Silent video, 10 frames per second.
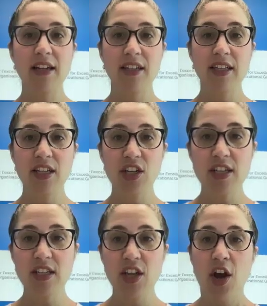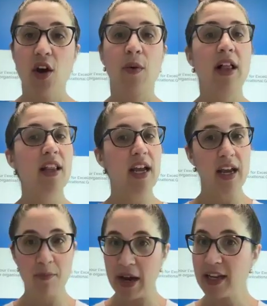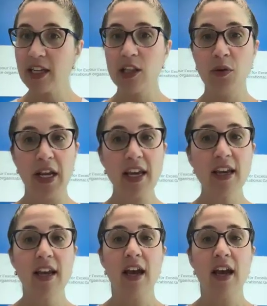diligence? Well, by including,